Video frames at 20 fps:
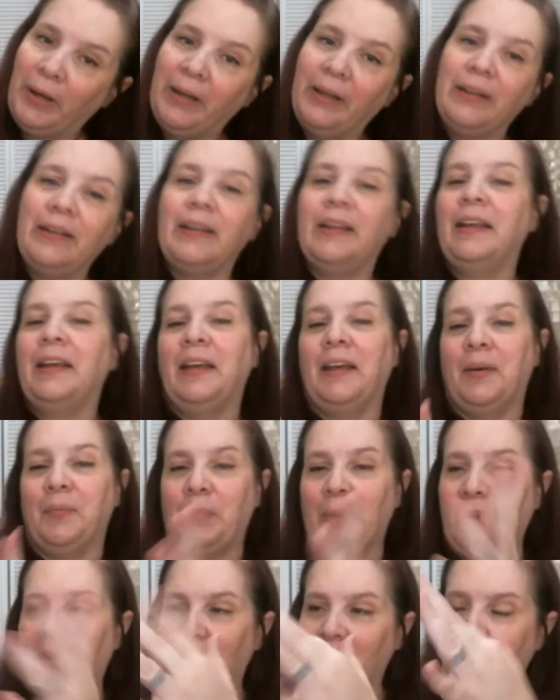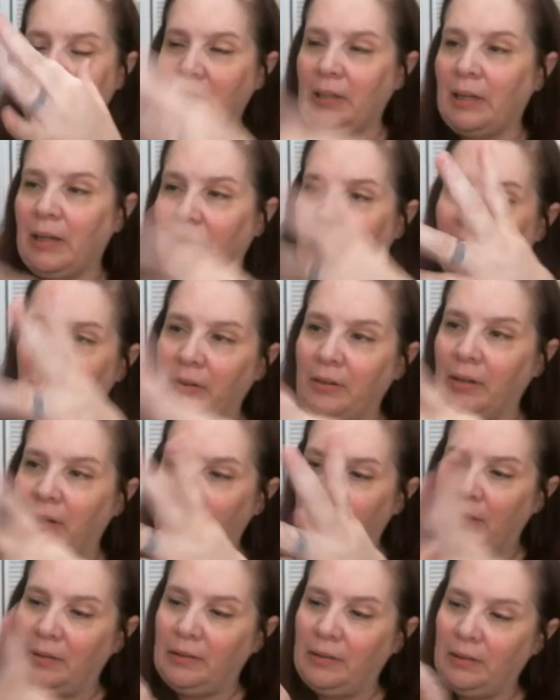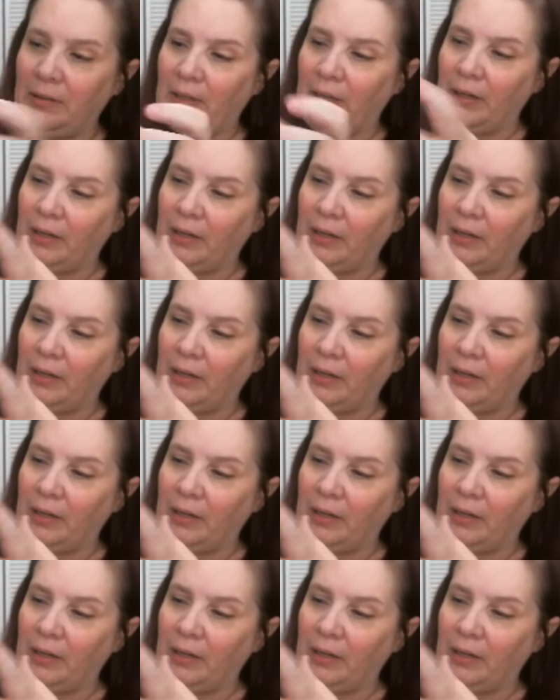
But but I'll clean it out and get